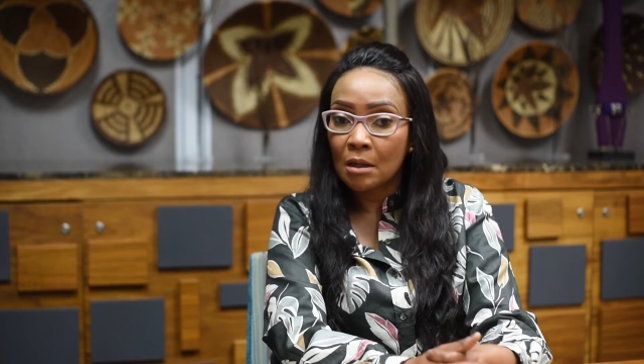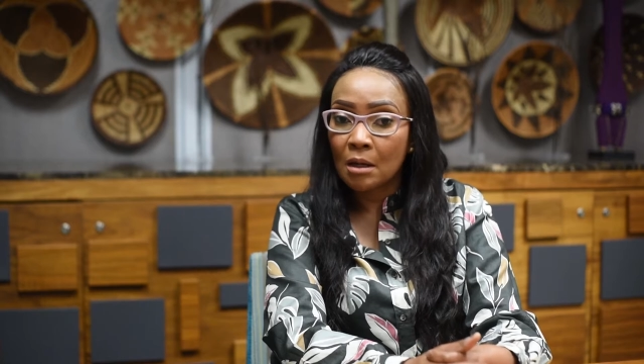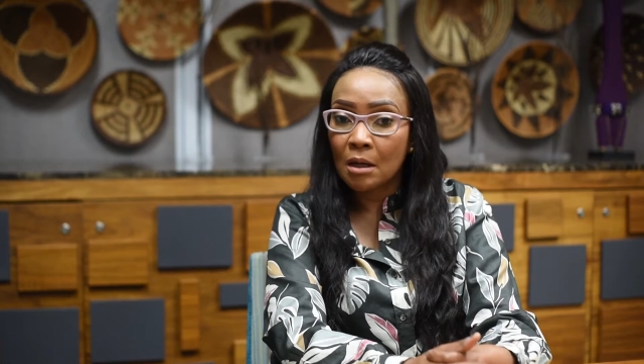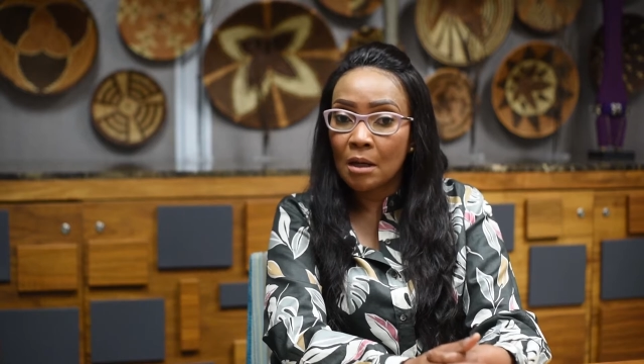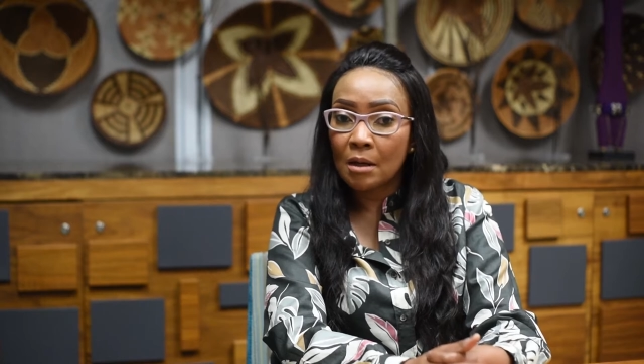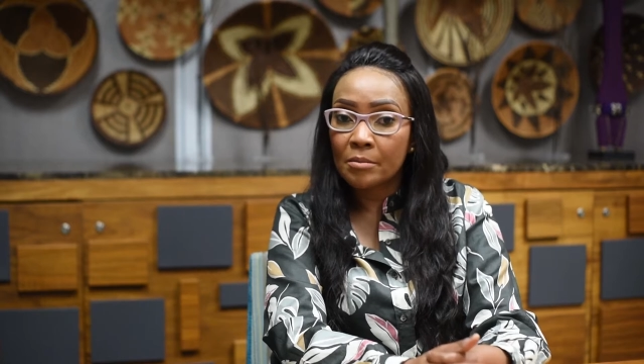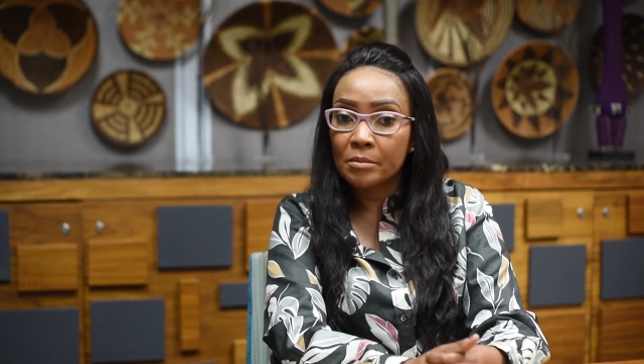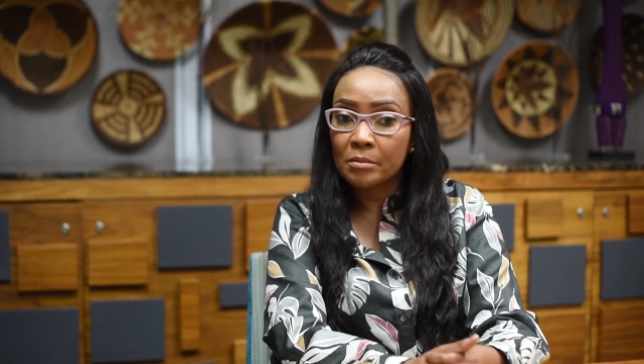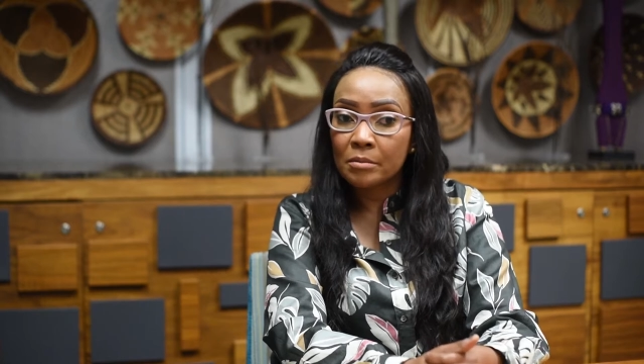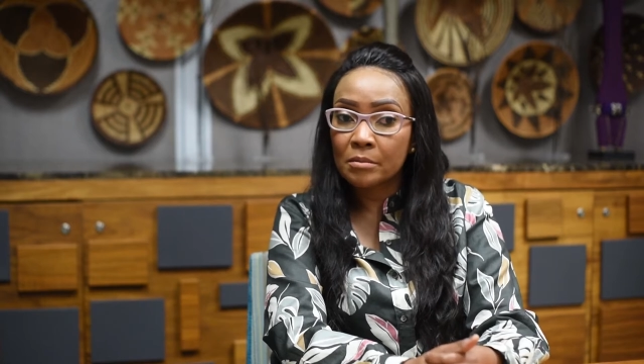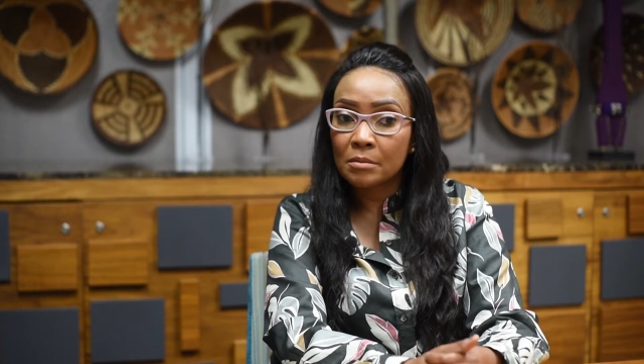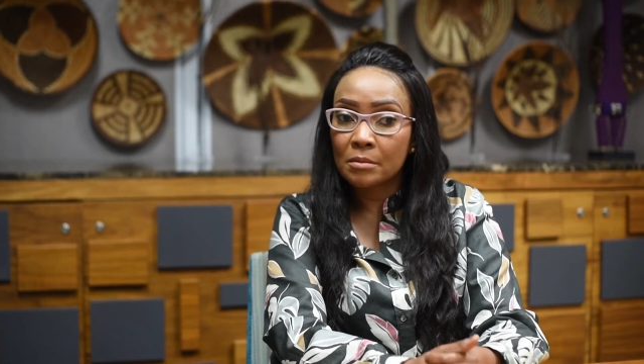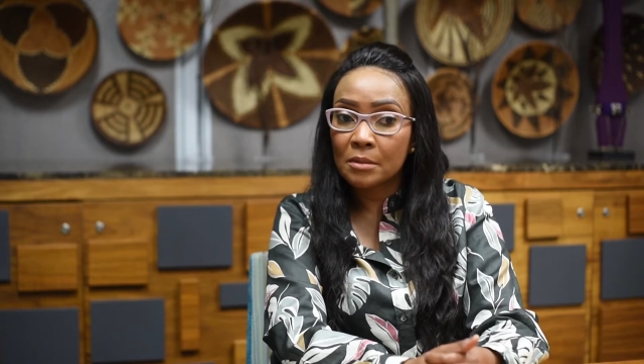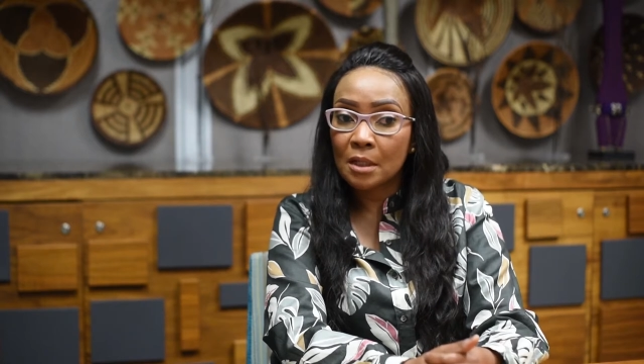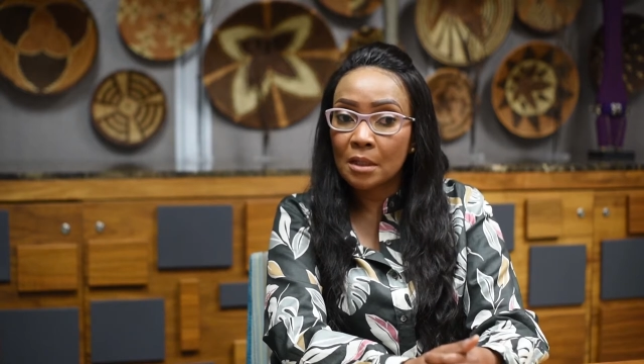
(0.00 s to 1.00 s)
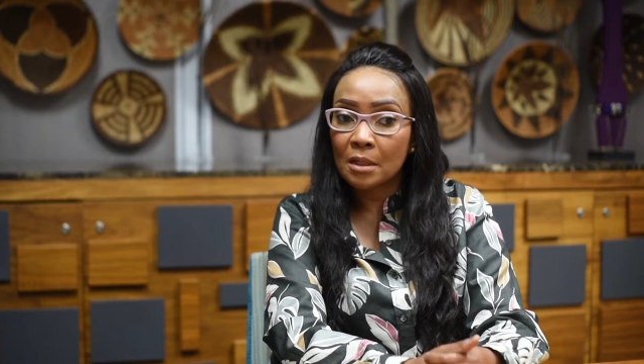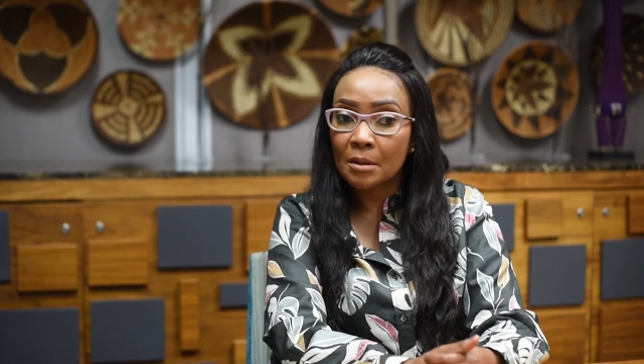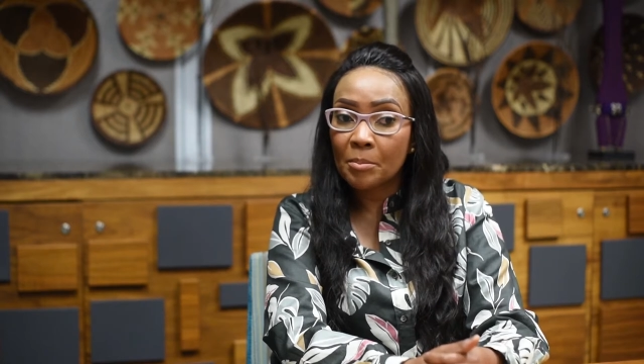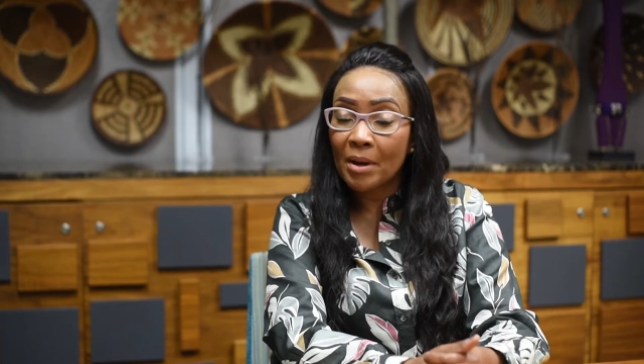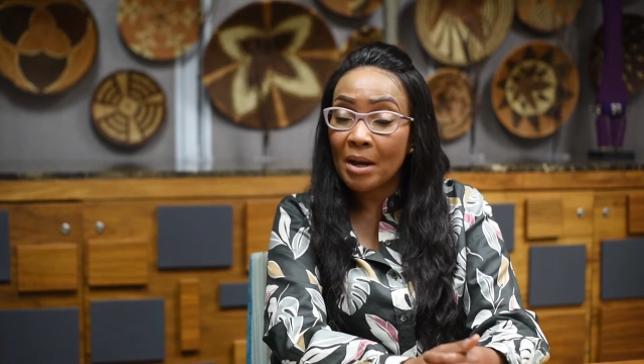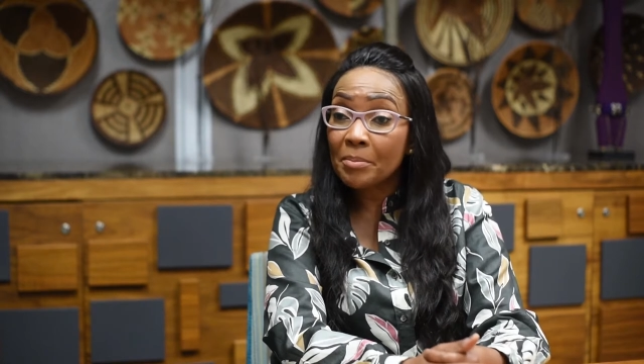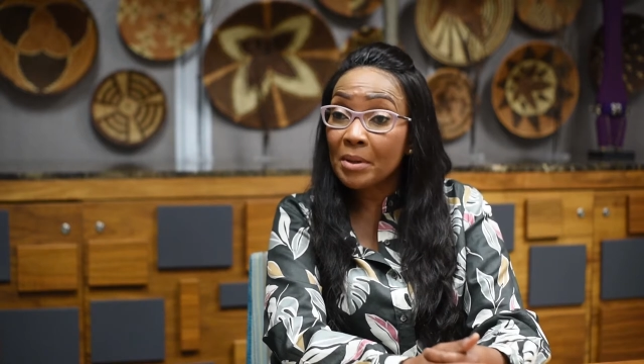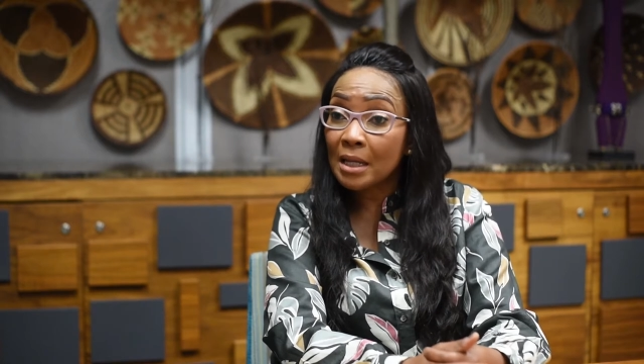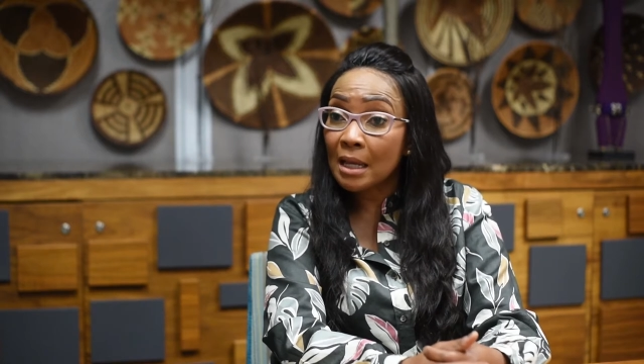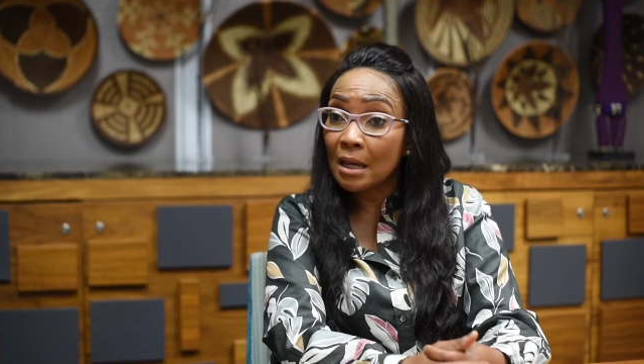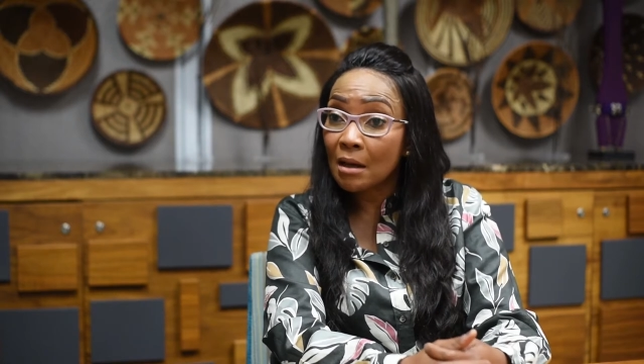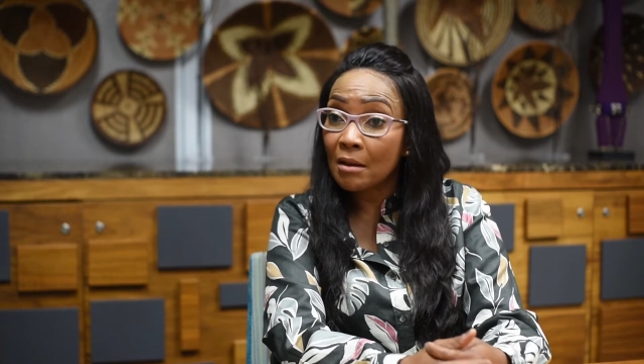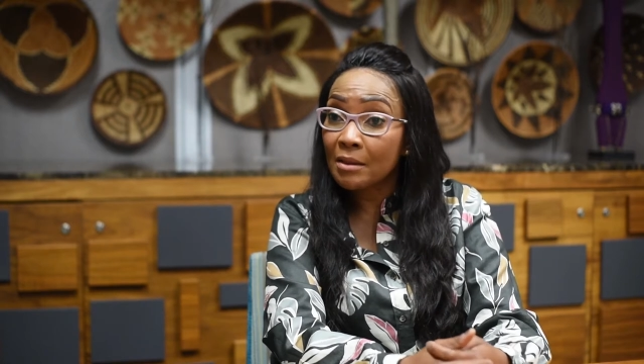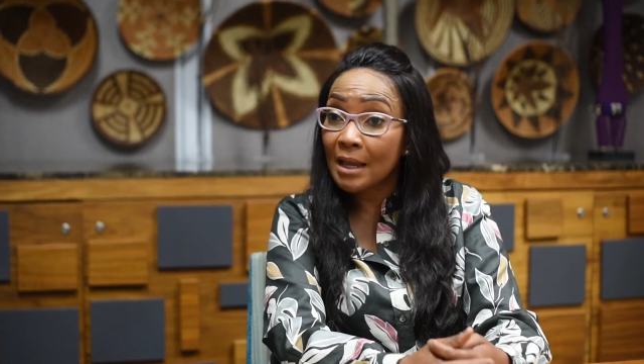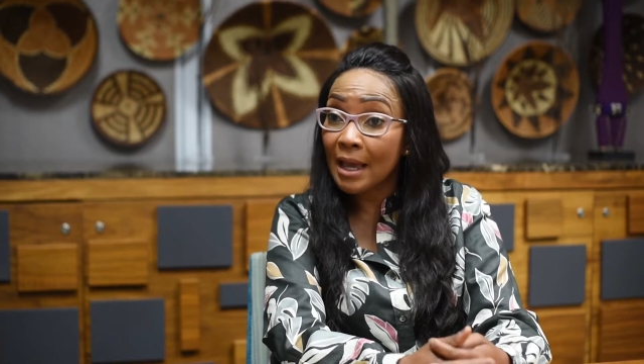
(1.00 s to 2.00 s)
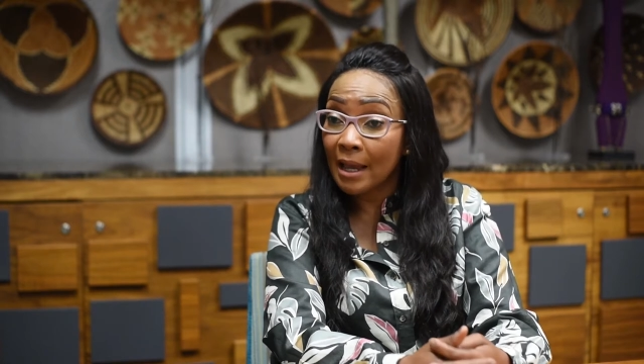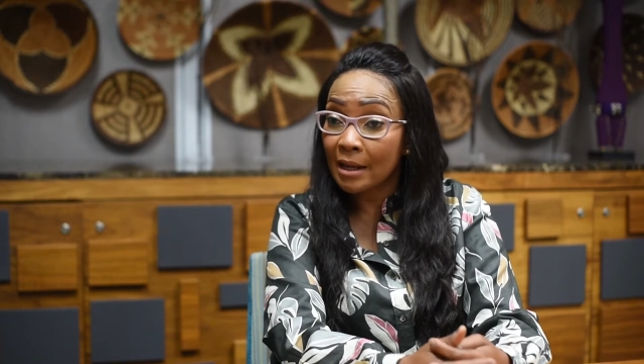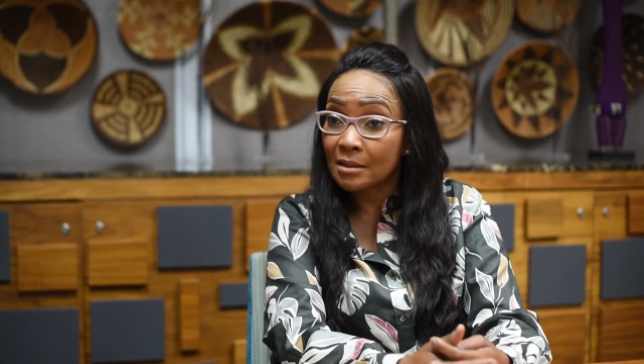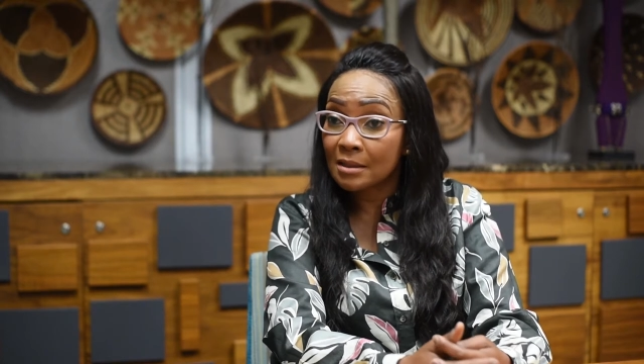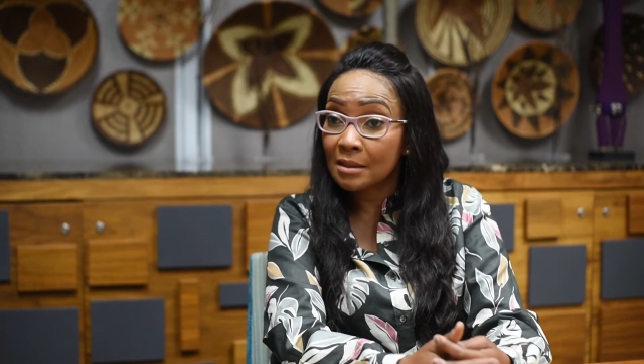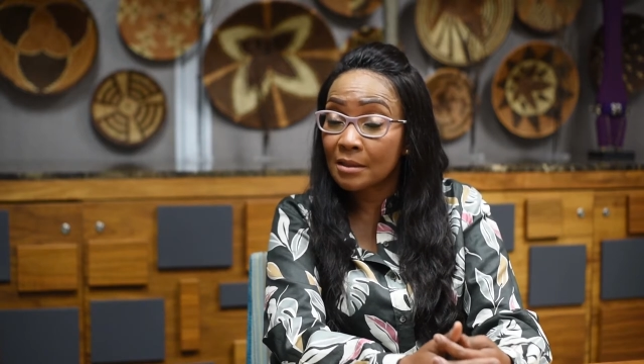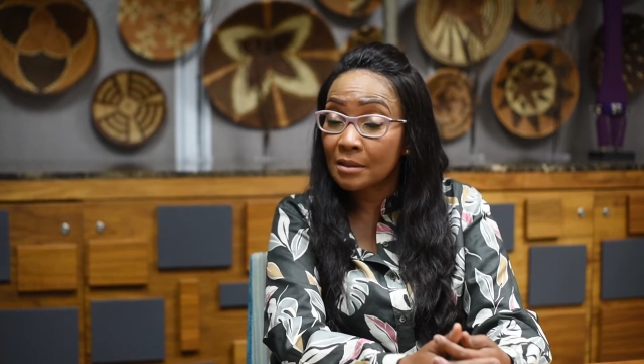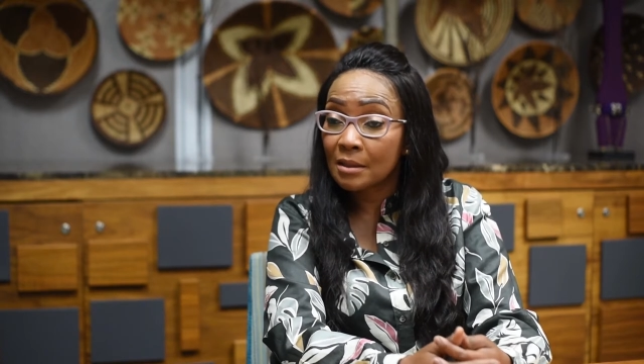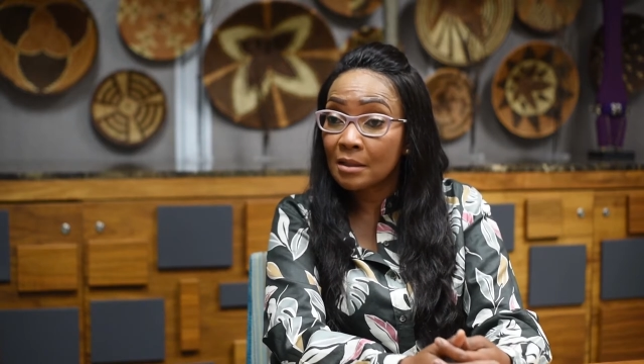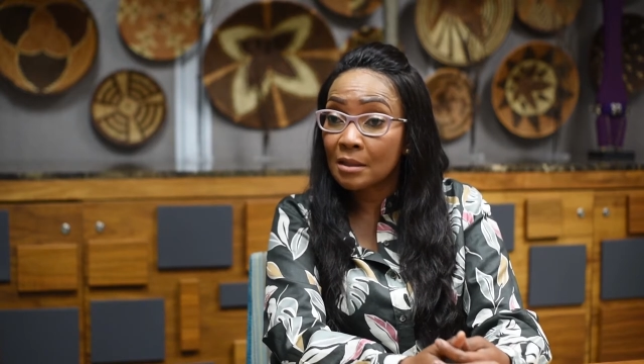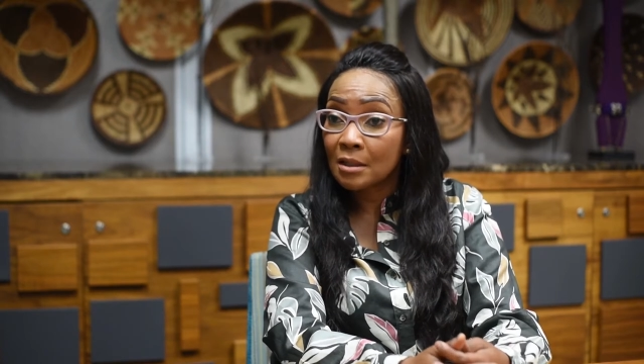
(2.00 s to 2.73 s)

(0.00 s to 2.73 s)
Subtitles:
The Public Health Act